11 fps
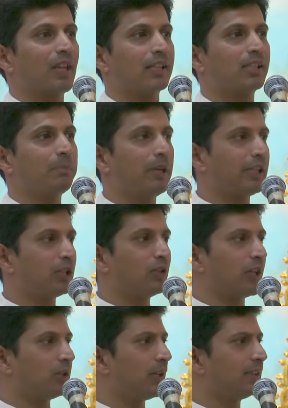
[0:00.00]
And speaking
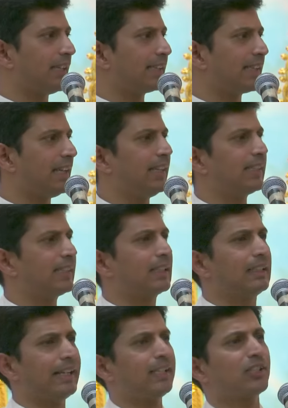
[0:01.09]
of Hanuman, they say he is the
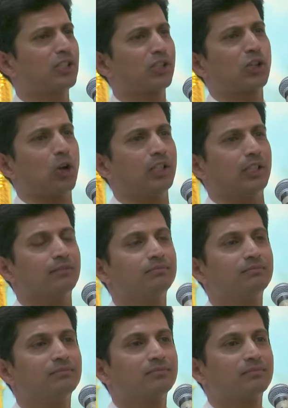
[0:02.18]
greatest scholar.
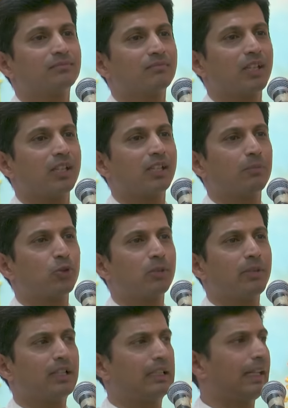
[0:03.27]
He is supposed
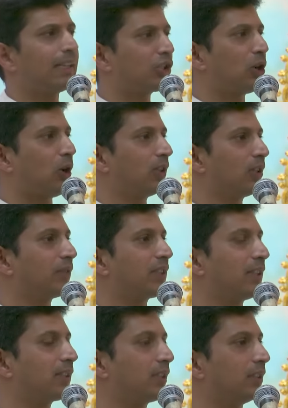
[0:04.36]
to be a great scholar of
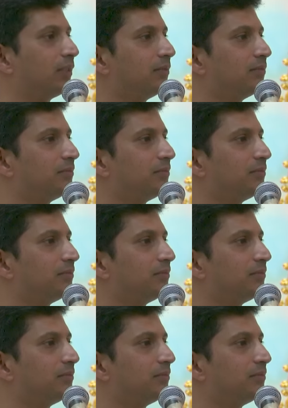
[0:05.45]
Sanskrit.